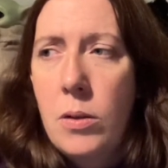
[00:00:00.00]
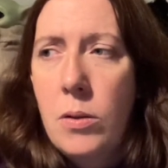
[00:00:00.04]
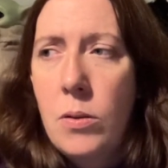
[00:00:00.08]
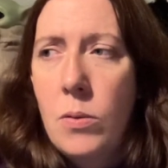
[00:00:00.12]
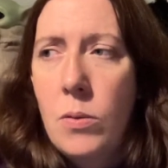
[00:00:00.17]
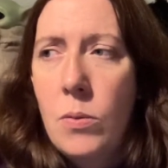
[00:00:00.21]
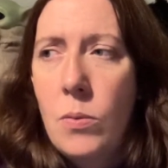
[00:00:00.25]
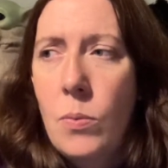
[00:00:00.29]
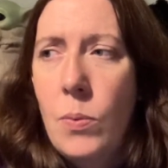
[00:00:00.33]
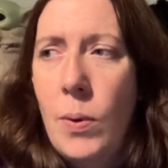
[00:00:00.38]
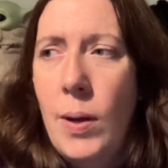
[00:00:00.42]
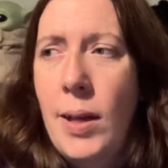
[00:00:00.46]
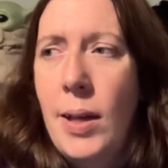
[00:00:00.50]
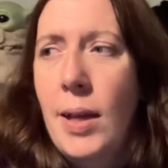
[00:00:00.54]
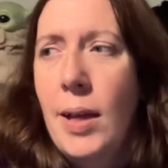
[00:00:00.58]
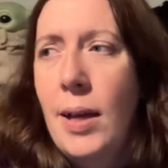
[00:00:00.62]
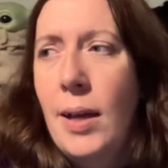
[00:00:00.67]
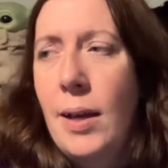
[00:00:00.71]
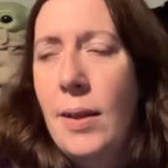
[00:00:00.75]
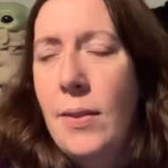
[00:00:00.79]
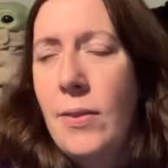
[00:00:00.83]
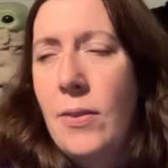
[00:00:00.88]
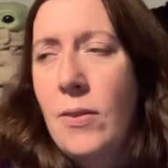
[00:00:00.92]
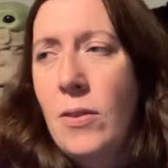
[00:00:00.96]
when I
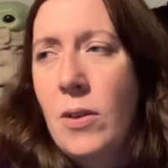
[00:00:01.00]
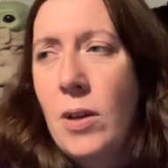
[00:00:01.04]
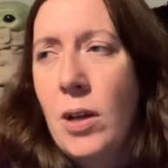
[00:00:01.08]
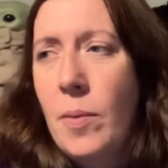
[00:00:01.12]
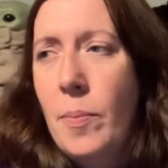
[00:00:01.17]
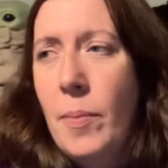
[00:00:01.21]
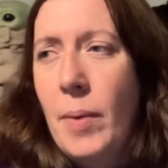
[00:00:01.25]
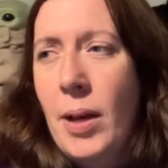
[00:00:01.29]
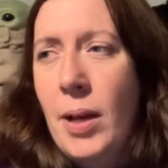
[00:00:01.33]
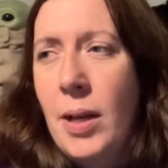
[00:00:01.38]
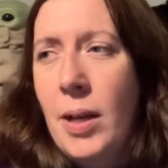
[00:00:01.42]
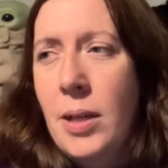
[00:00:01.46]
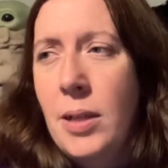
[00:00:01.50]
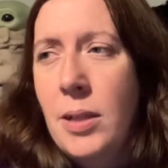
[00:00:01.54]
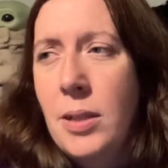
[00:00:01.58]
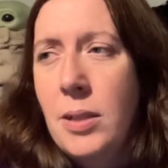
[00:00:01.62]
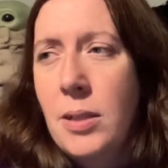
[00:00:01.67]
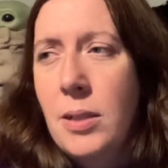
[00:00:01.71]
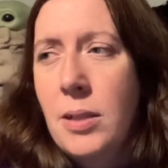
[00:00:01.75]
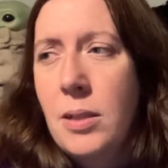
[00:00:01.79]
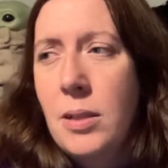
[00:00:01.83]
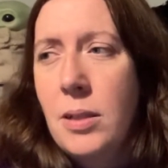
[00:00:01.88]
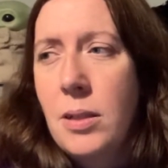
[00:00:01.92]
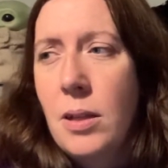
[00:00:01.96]
had the
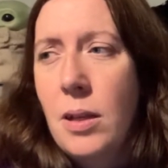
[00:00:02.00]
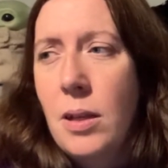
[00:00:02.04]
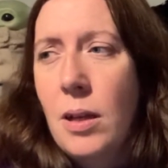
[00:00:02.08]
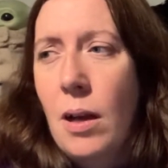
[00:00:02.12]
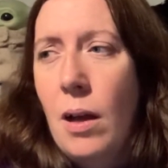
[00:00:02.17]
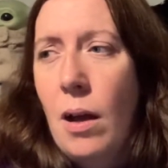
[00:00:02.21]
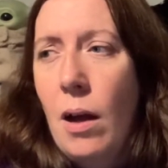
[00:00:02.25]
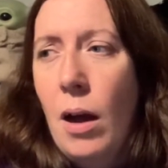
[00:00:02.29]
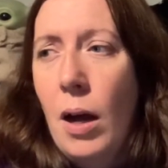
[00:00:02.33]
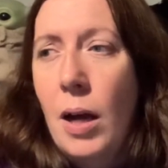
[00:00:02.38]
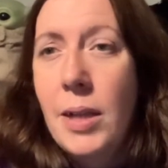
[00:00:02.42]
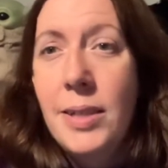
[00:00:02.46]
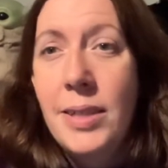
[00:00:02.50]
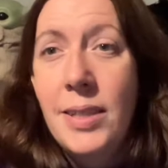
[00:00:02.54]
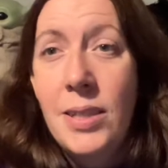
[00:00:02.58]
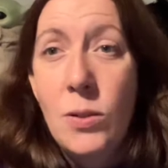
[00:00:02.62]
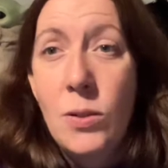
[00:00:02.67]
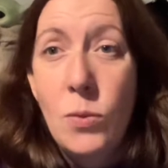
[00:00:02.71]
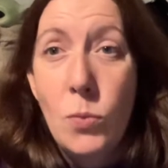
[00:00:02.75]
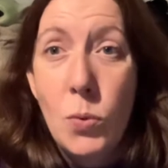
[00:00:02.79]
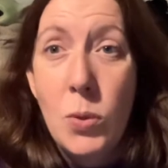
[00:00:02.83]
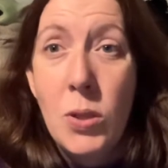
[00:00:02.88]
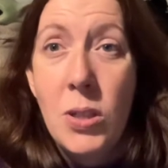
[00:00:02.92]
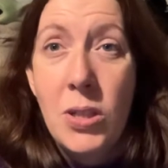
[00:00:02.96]
nightmares, I
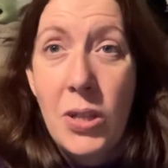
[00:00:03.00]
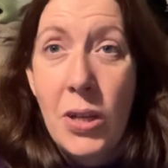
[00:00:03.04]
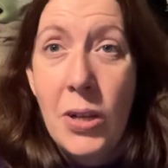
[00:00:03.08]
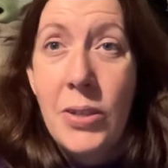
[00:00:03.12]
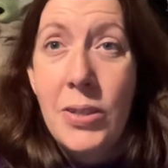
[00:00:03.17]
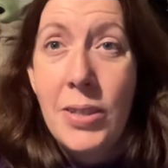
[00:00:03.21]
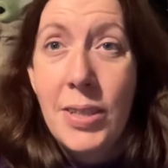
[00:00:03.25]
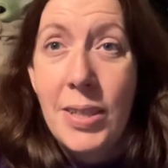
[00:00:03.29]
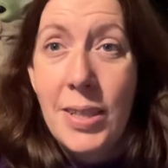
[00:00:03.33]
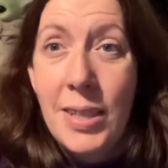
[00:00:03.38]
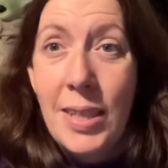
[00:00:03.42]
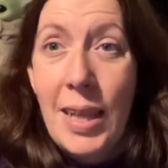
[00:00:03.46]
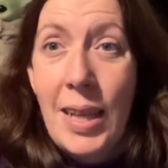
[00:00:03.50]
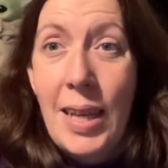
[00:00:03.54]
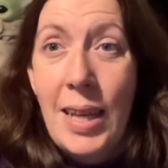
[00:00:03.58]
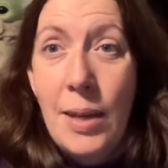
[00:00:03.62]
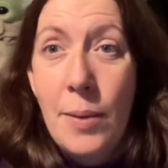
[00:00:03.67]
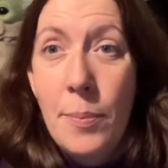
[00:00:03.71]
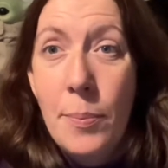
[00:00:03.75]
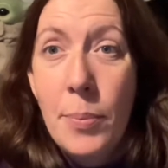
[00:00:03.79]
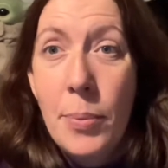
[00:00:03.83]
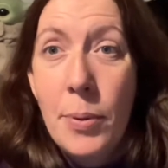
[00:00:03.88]
didn't want to go to sleep.